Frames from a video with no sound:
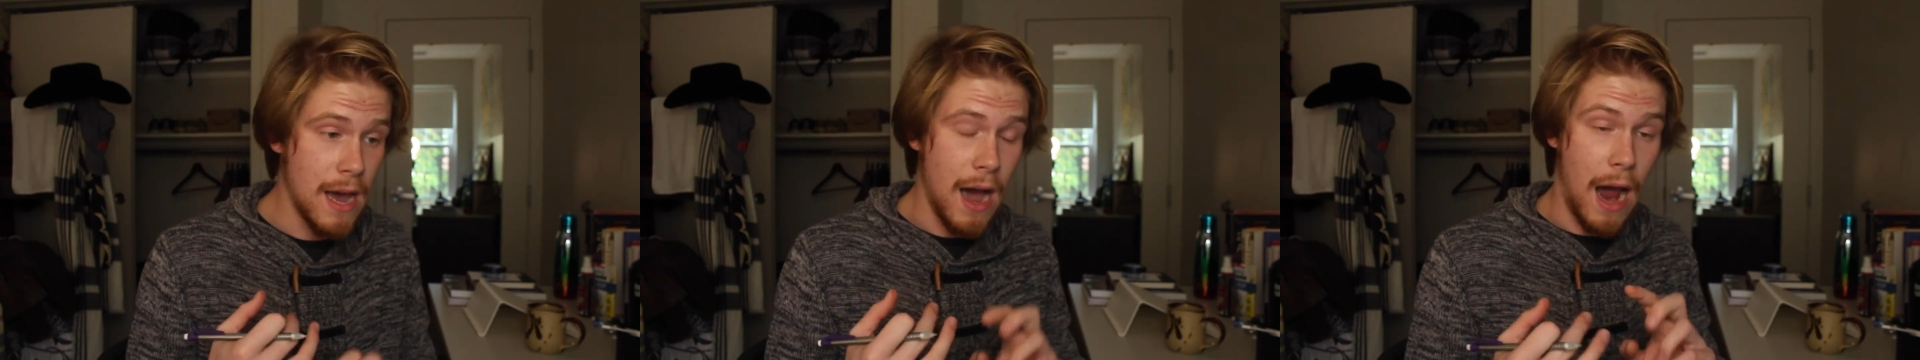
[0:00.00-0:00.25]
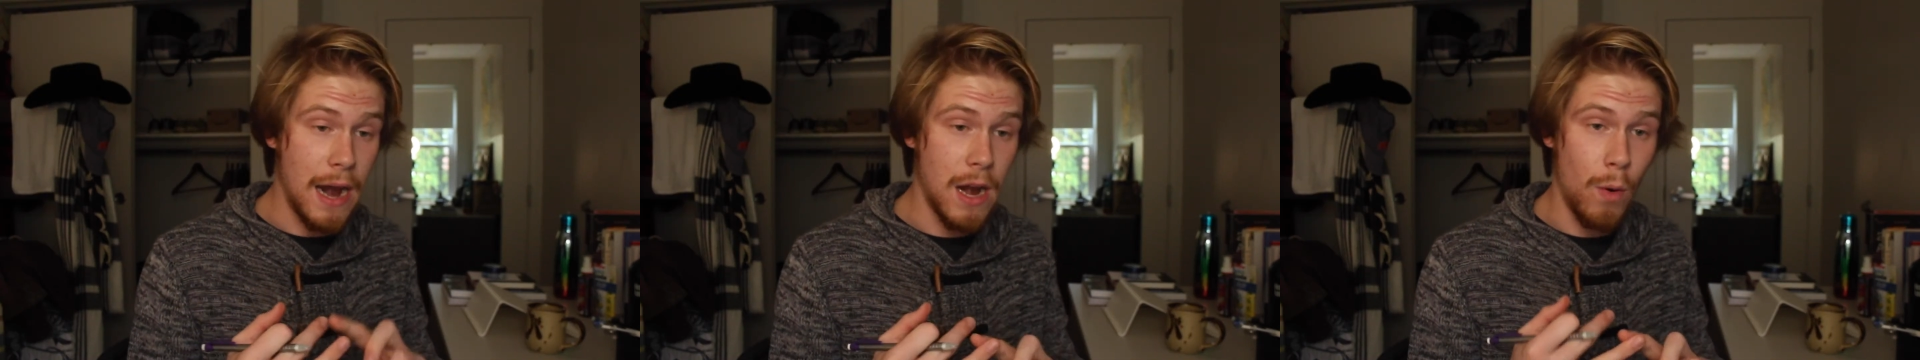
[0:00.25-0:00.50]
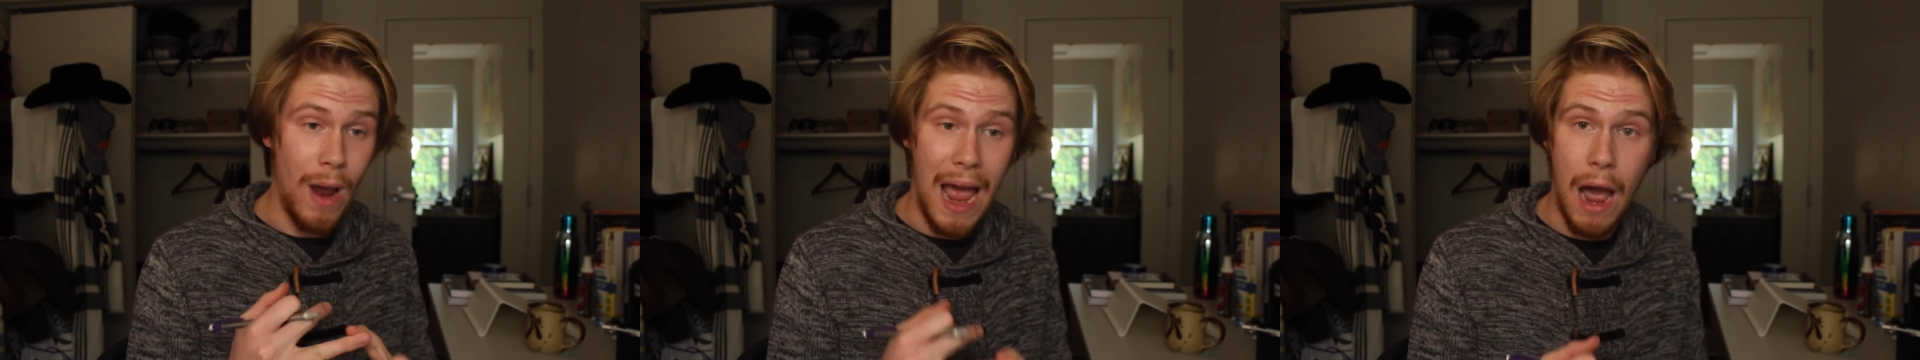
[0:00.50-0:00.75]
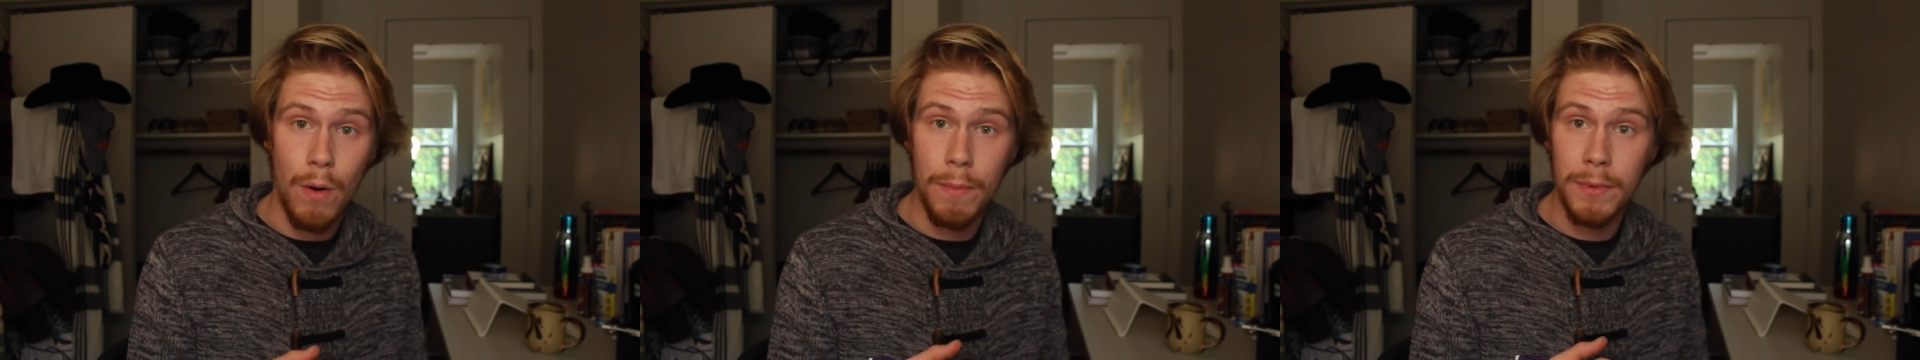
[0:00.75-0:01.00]
I know
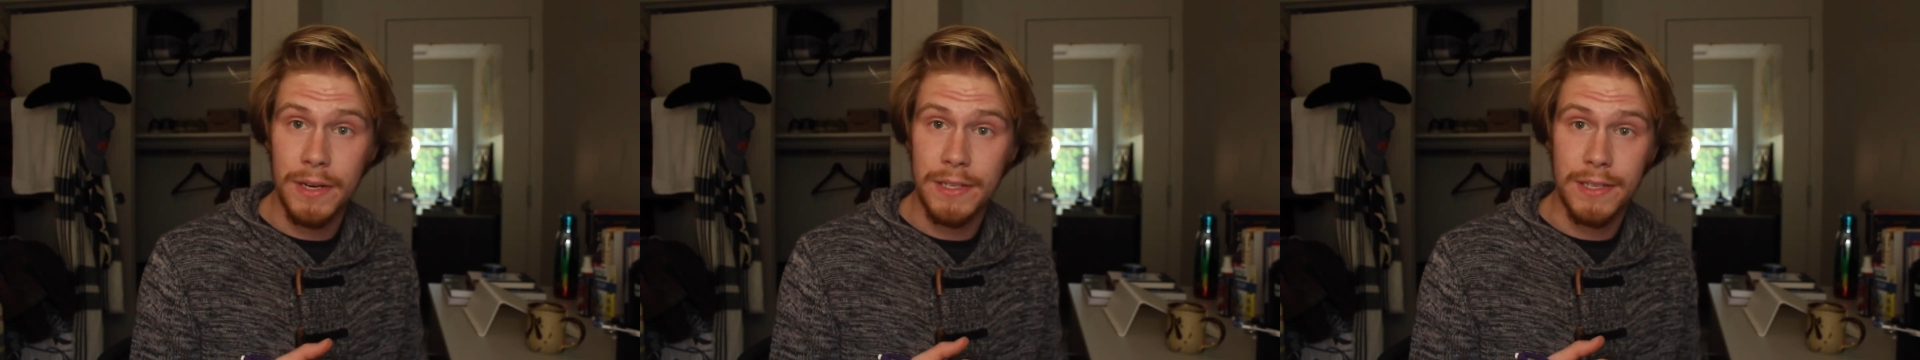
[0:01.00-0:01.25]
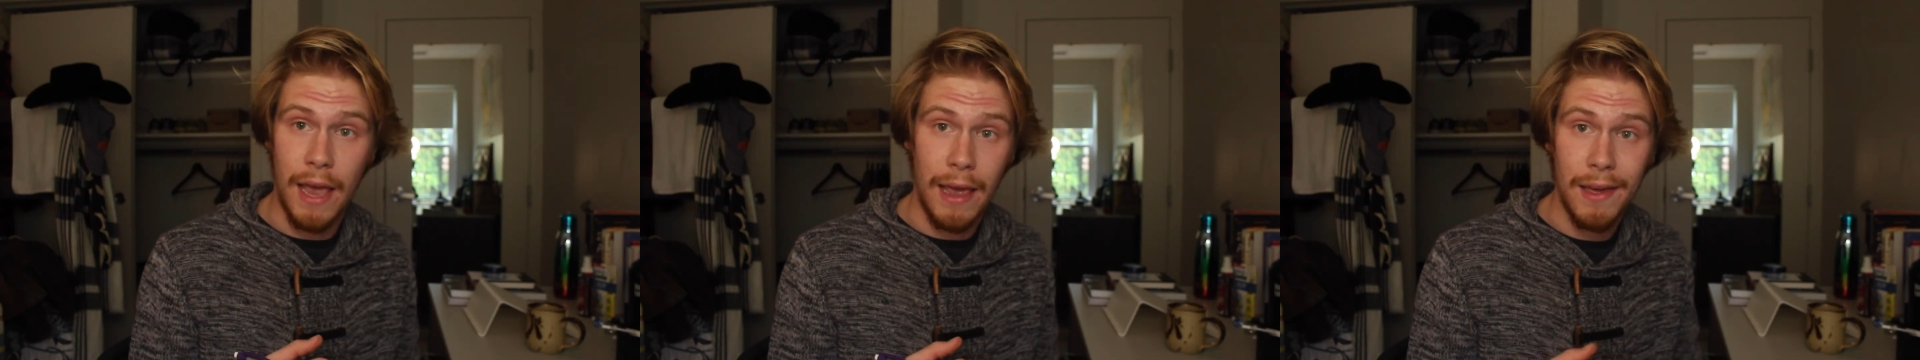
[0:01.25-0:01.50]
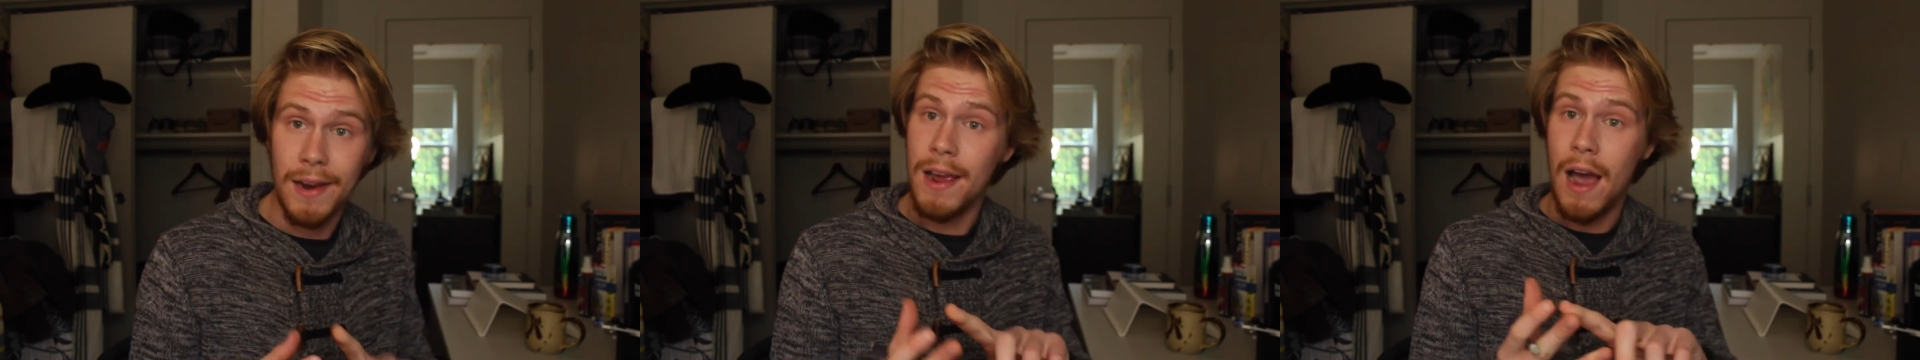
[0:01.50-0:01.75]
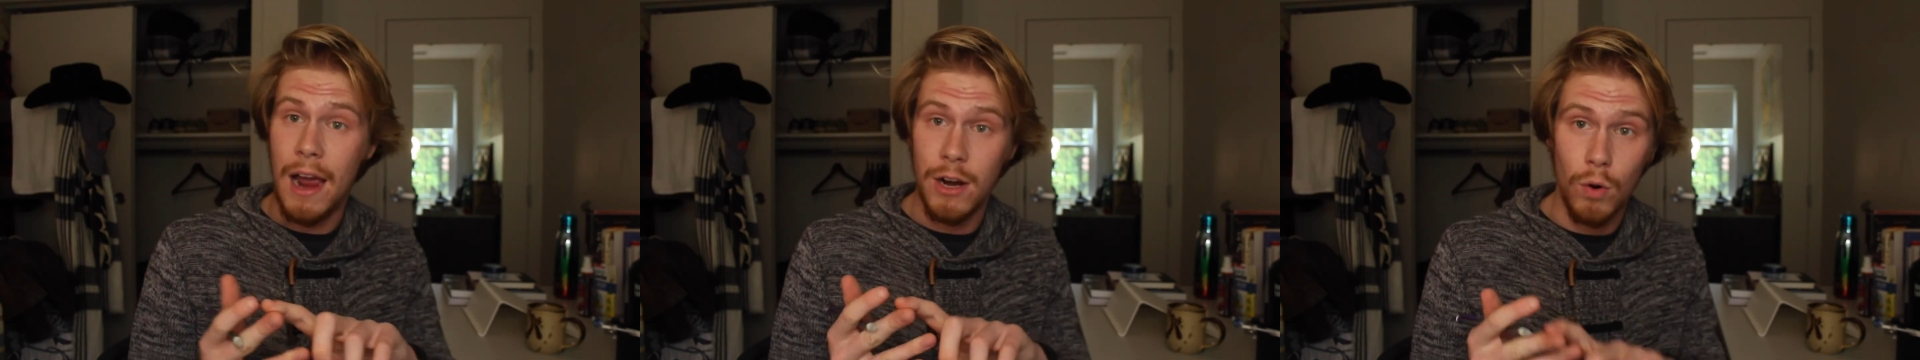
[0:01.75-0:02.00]
how I'm gonna say it.
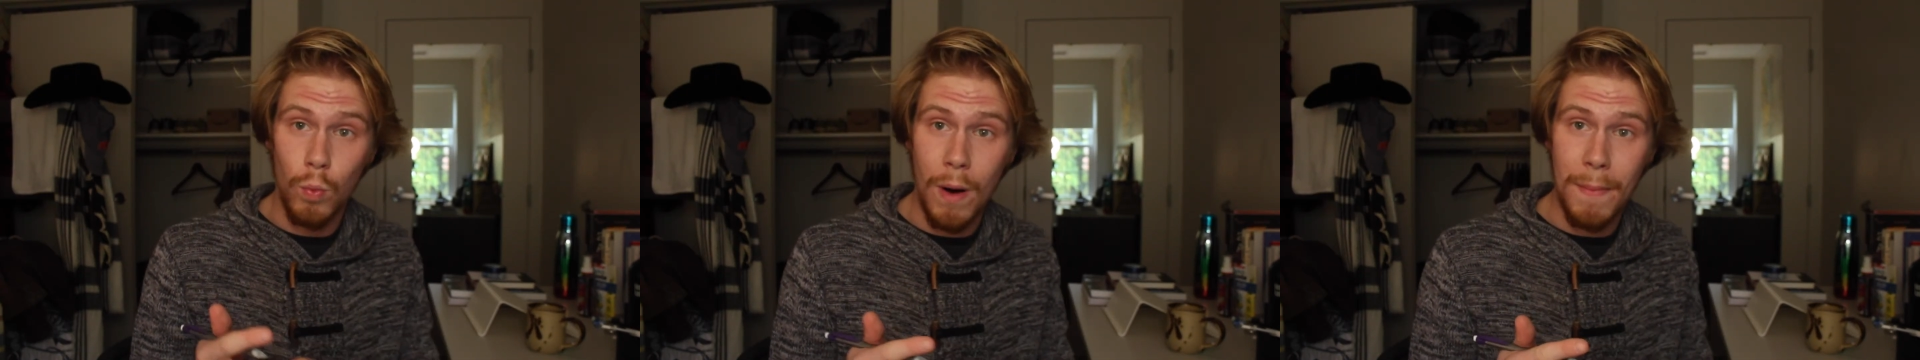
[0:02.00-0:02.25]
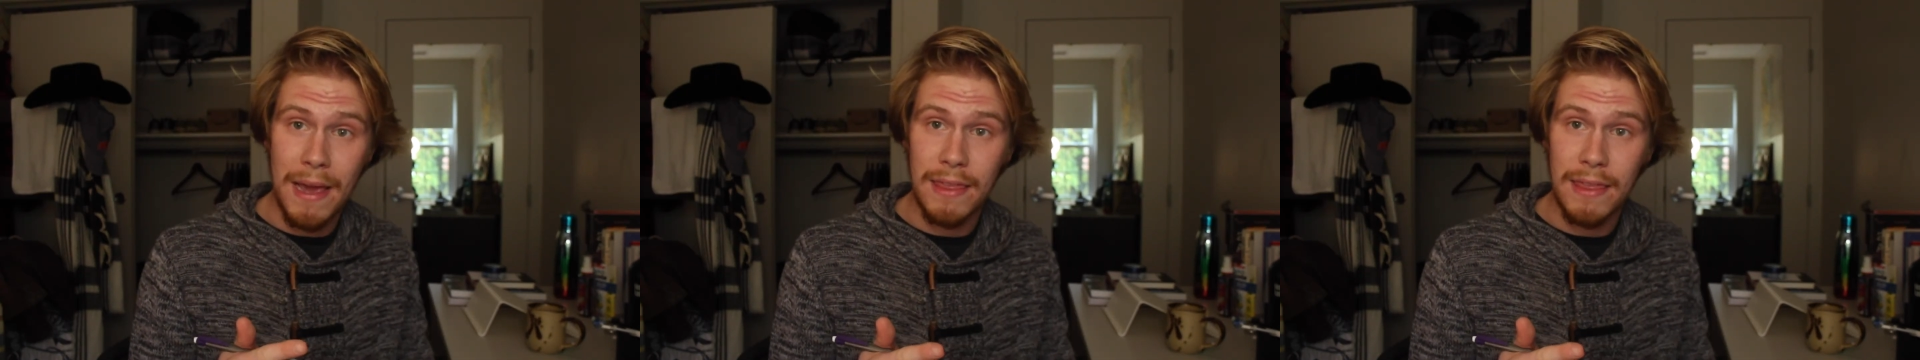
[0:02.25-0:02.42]
I know what my